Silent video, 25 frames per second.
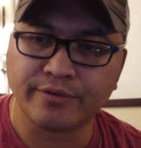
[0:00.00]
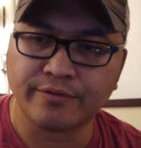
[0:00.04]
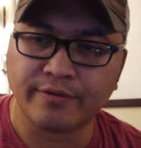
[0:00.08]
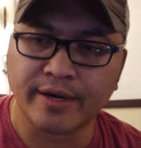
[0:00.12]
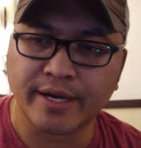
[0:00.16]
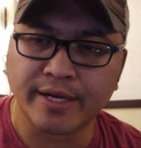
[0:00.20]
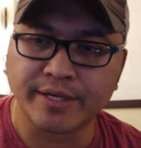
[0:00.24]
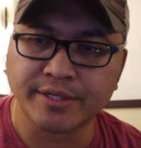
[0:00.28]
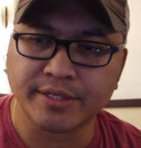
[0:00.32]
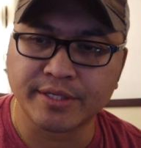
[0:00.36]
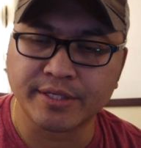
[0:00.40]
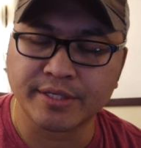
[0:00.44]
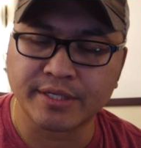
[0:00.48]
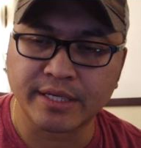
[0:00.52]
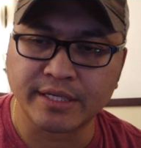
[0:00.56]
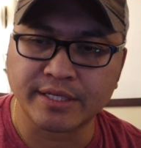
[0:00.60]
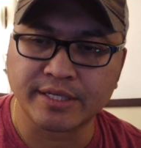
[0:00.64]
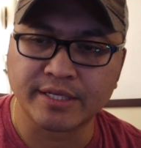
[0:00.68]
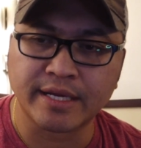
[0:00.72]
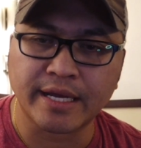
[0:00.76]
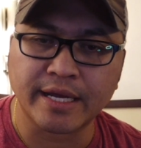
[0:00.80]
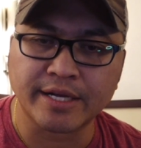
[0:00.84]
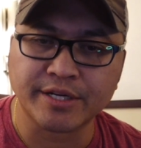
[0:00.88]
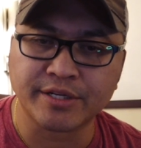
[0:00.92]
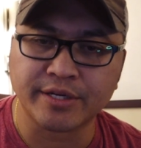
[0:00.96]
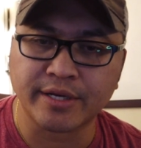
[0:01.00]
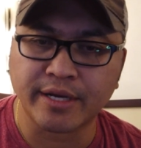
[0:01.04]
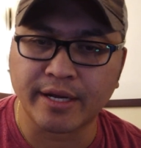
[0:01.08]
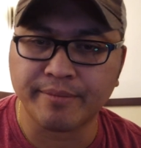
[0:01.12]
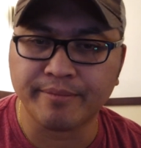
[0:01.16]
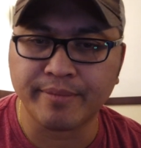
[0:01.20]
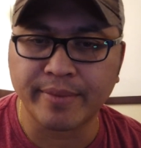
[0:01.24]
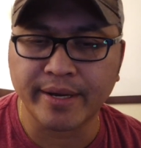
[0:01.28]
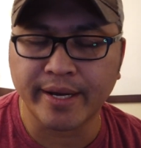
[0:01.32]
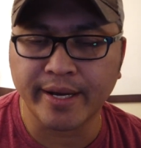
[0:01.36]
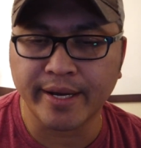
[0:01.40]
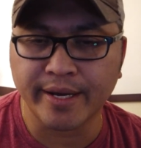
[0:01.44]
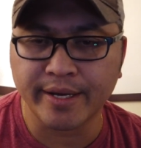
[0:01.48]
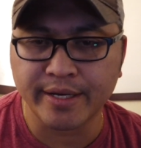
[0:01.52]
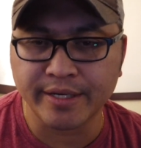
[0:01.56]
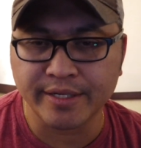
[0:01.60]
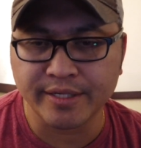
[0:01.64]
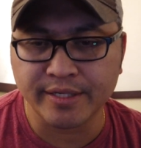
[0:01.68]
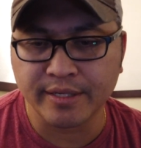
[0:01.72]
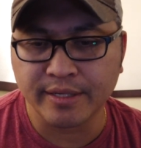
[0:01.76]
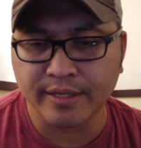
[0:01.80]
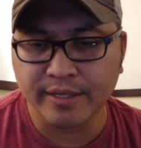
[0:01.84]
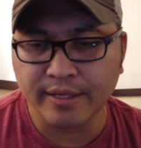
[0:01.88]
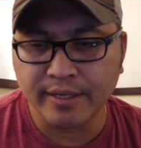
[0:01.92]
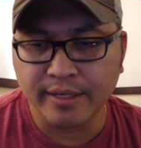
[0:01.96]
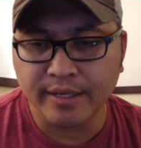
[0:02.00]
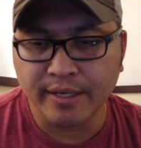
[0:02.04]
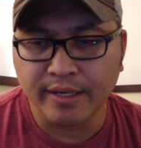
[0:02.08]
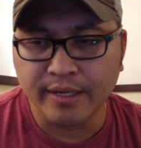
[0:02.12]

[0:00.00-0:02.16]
little device. It's actually not bad.